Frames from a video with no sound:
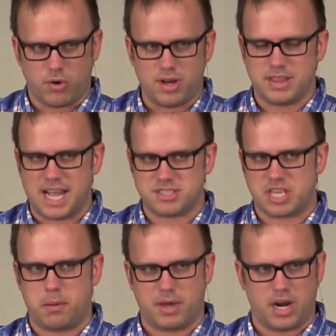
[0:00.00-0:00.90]
we're in that
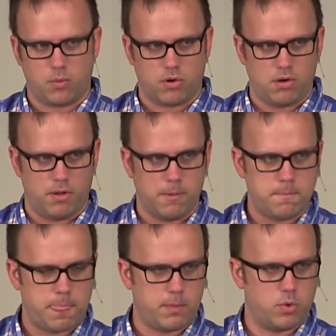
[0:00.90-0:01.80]
same kind of world
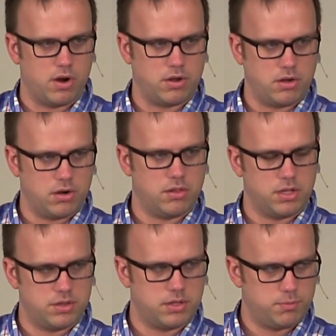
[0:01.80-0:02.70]
where
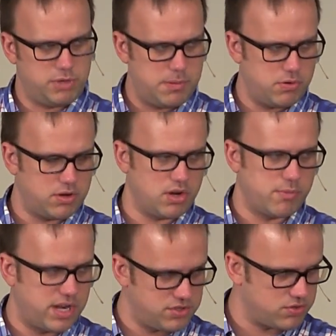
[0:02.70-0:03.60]
the people in
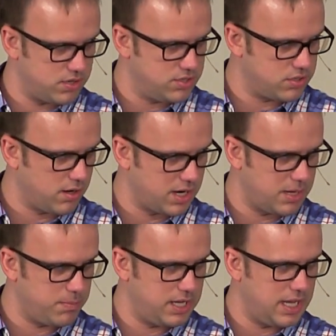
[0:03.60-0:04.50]
your ministries are
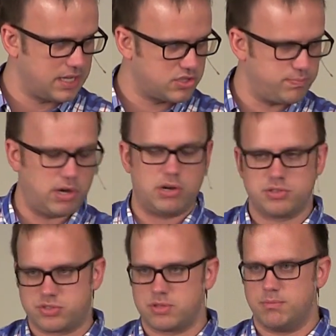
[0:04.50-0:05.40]
going to be
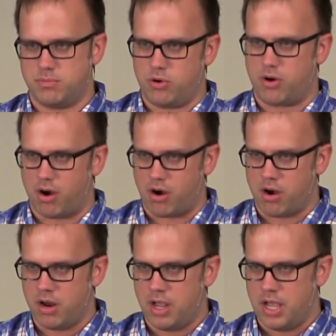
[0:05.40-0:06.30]
exposed to
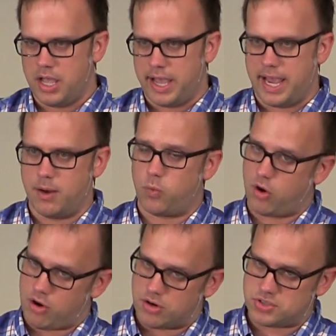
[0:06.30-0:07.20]
more and
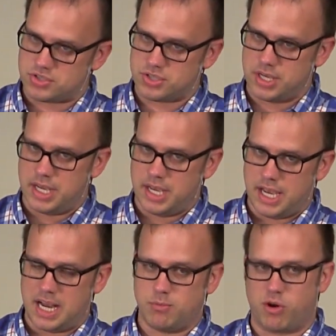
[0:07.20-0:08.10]
worse
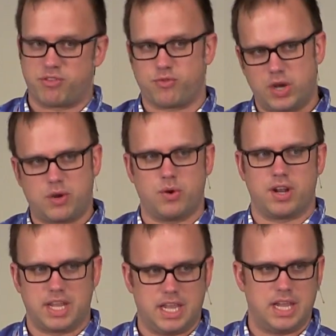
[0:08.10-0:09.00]
and more
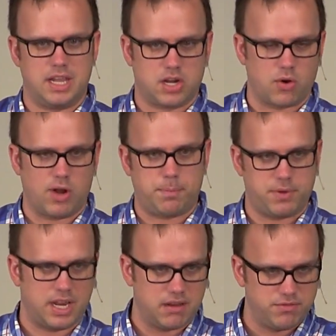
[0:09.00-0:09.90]
frequently
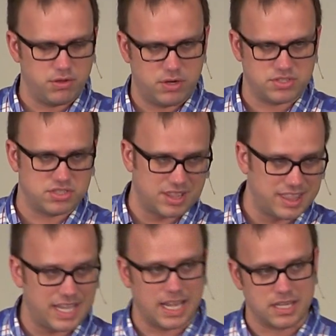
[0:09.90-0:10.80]
corrupting influences
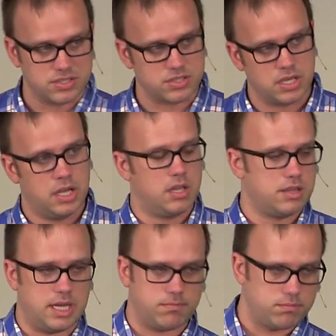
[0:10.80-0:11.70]
and things
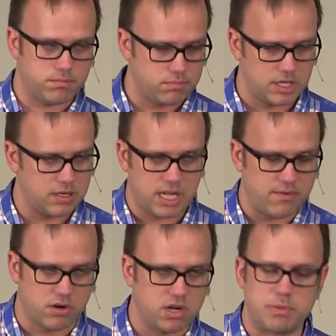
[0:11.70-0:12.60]
than
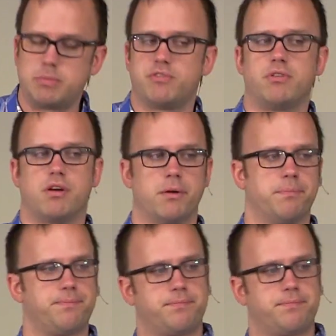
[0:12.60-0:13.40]
ever could be before.